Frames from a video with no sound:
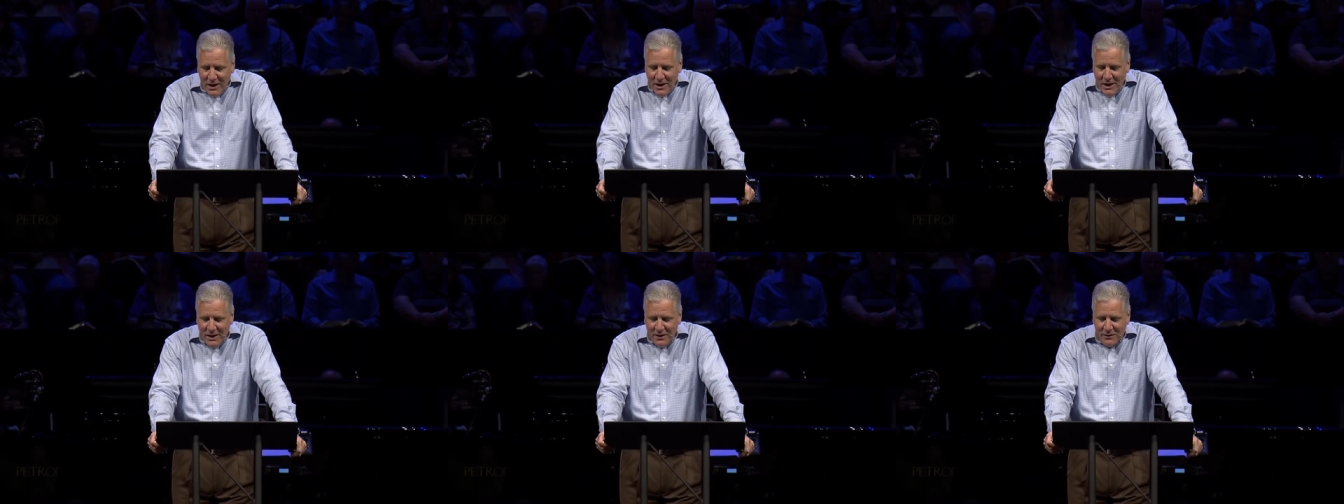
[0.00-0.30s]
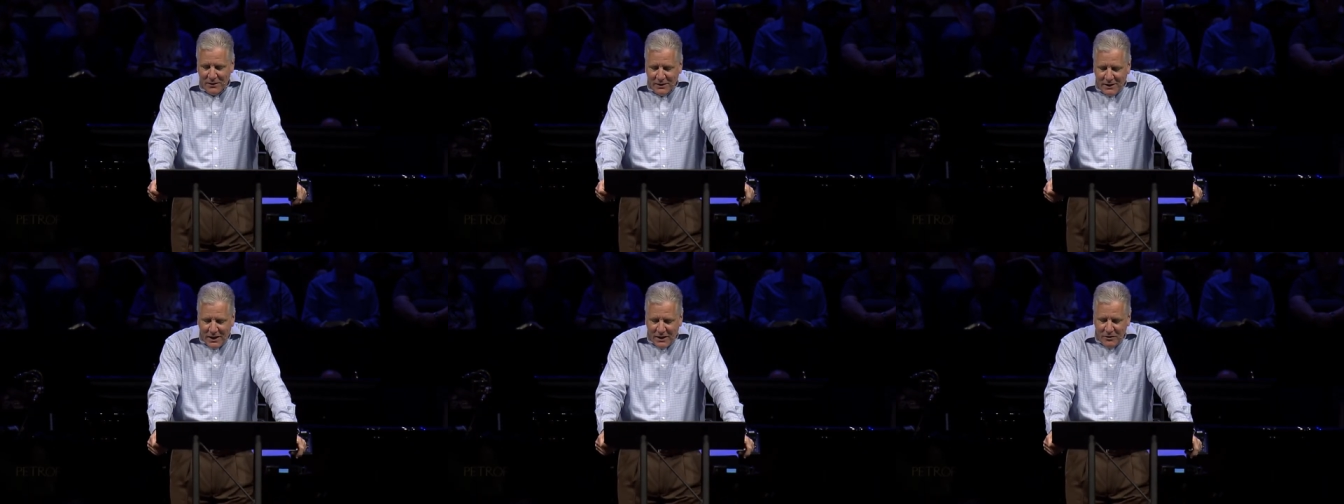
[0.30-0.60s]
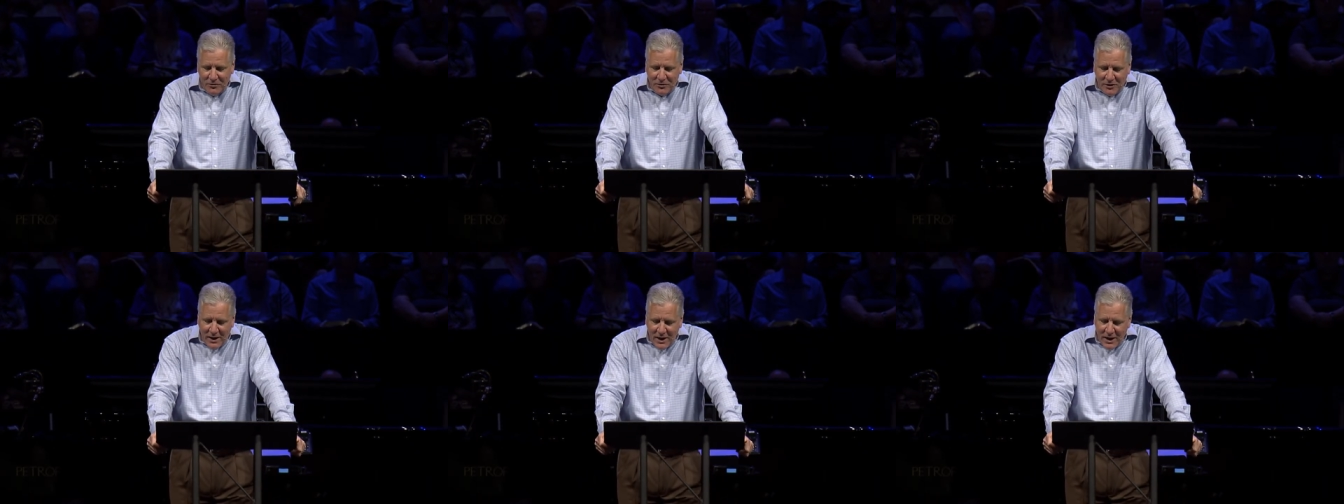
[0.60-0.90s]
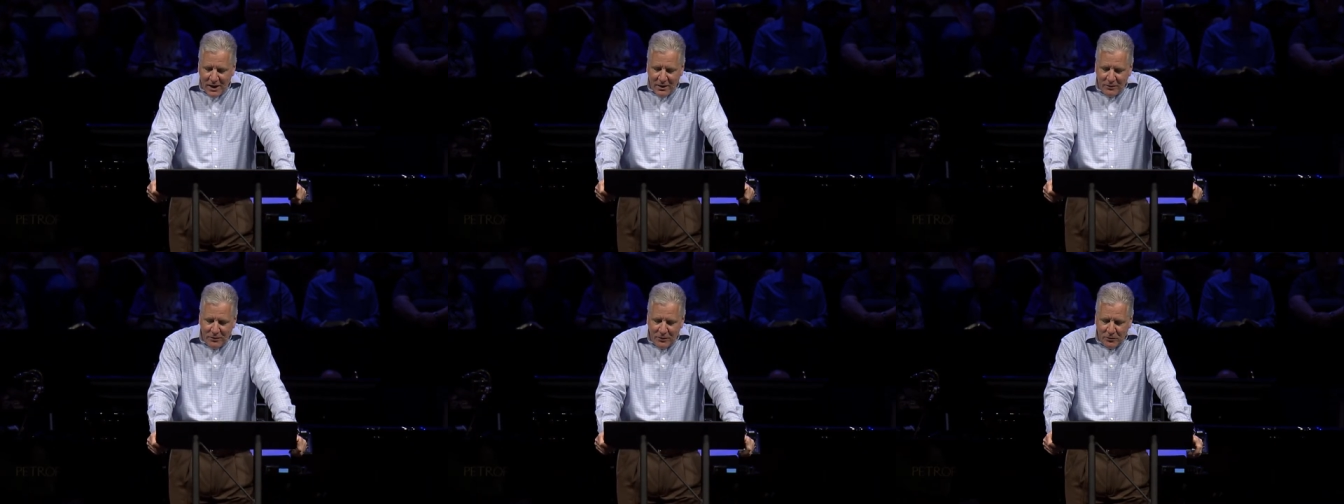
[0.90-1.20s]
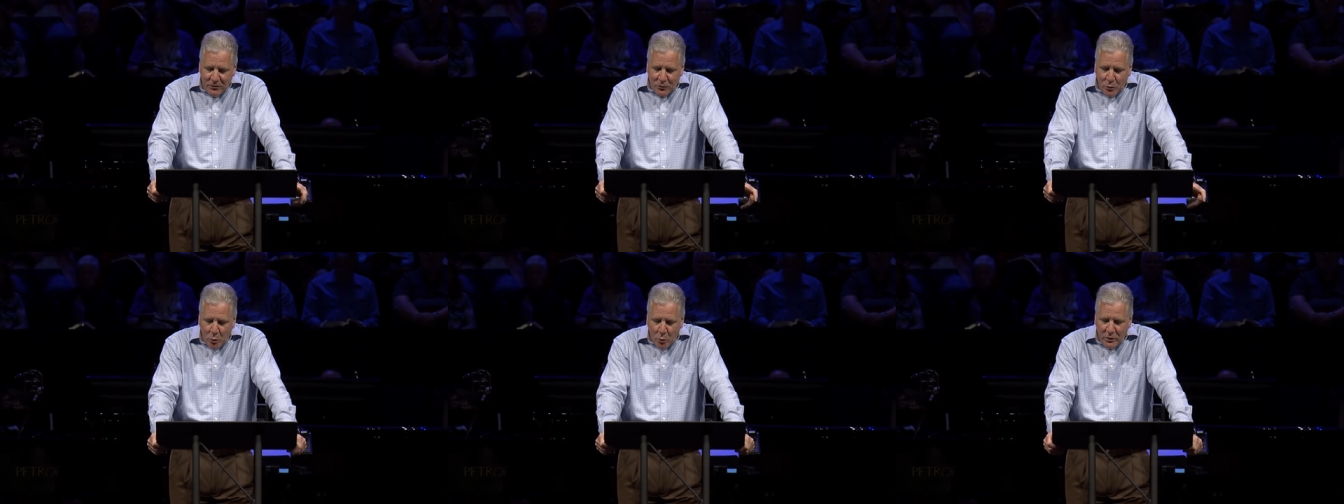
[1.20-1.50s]
in the days ahead,
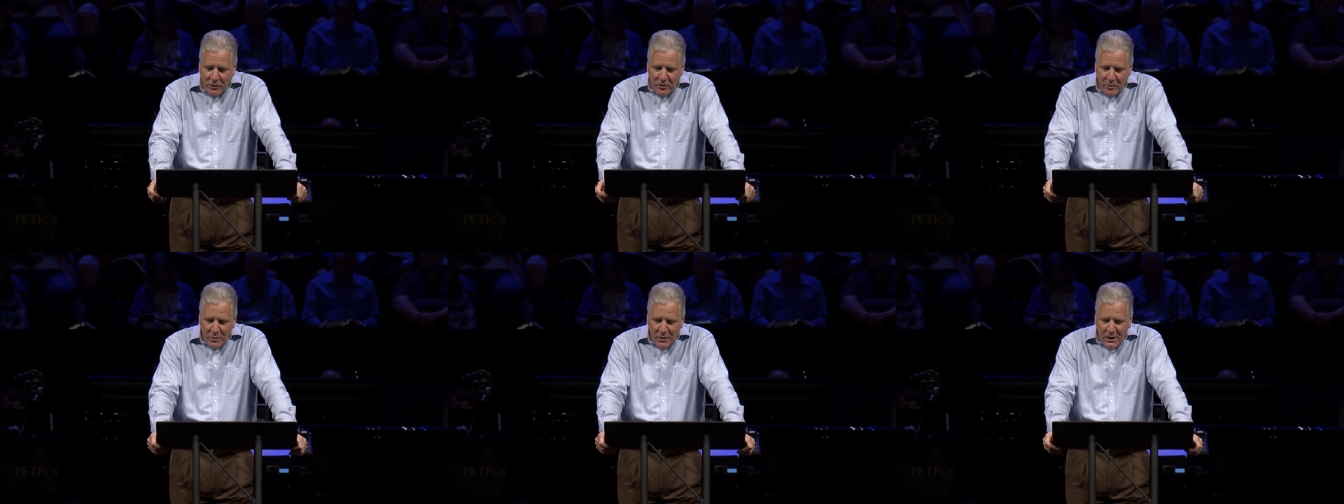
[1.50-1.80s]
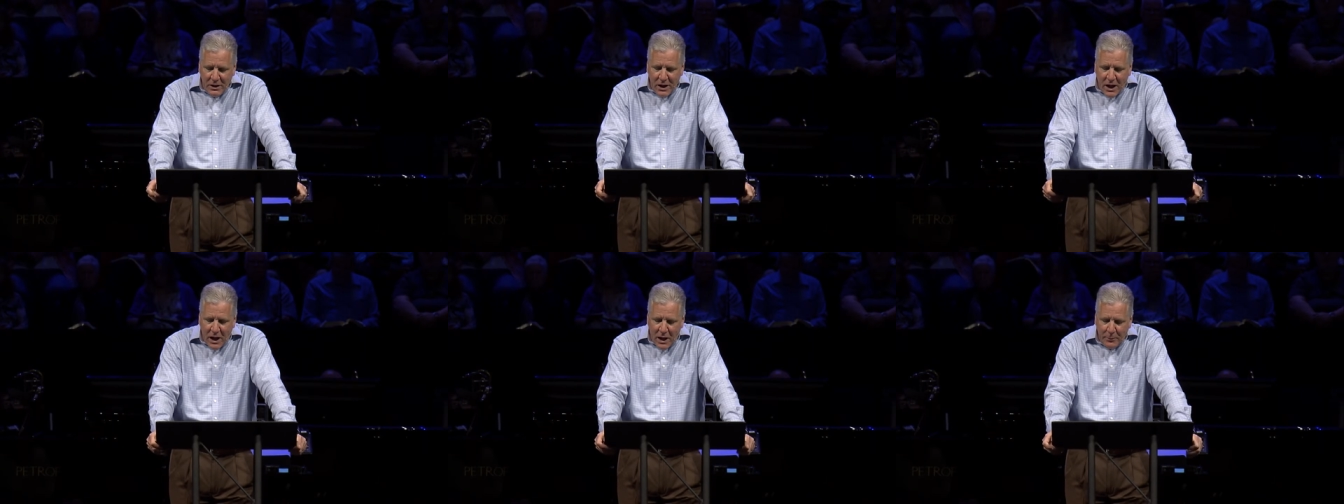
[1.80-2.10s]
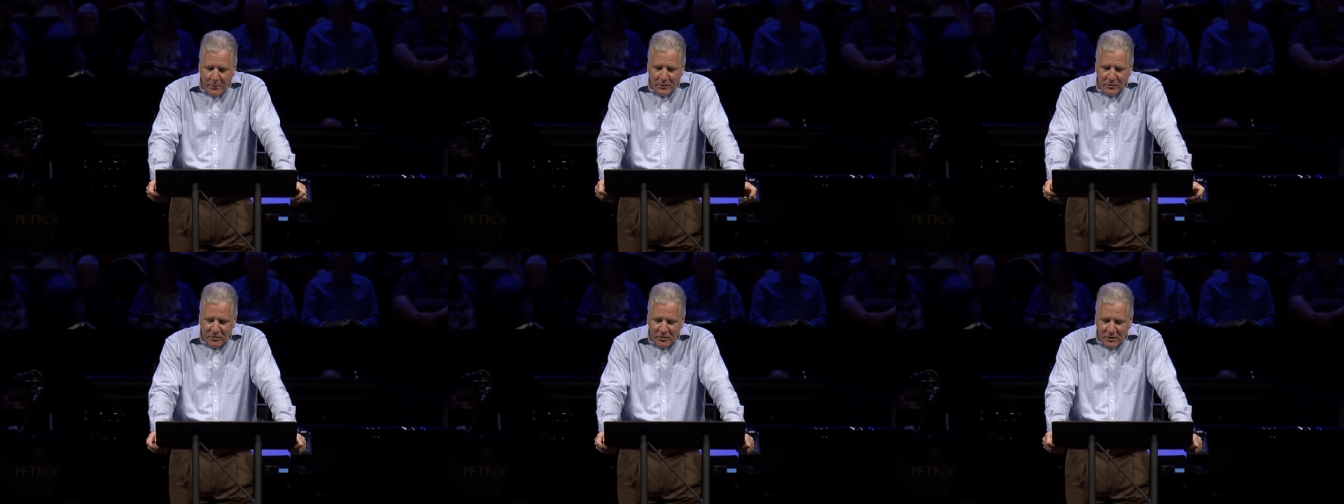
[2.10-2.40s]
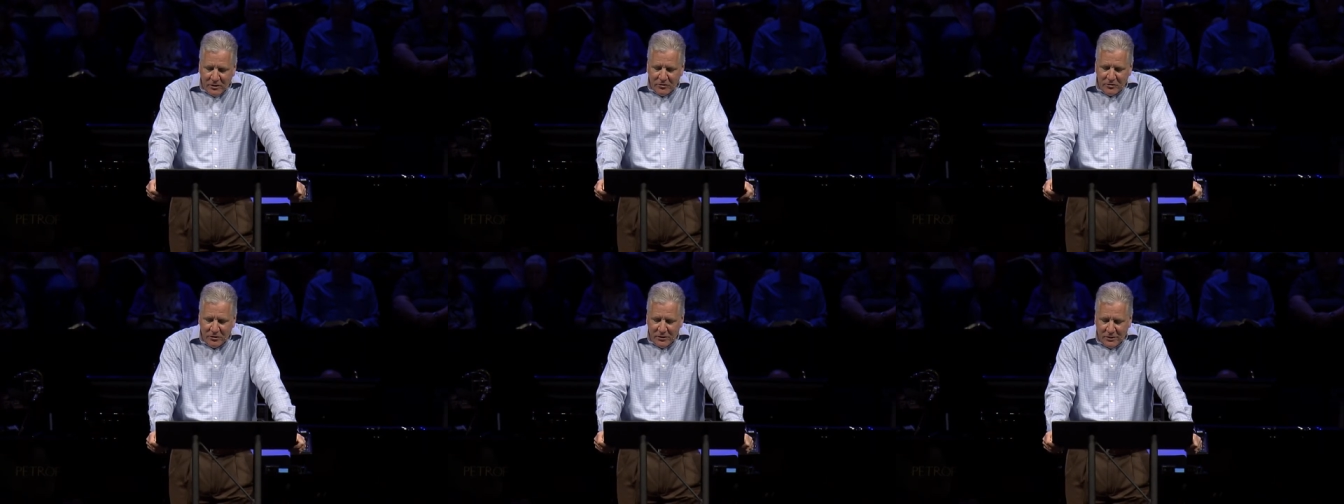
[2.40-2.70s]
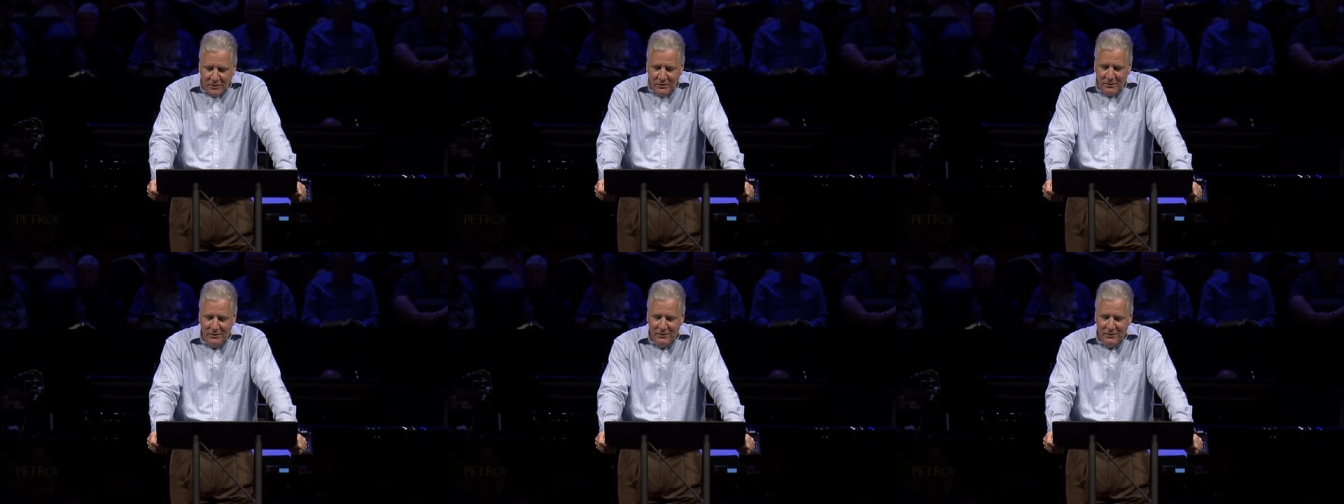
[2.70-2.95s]
there's going to be opposition.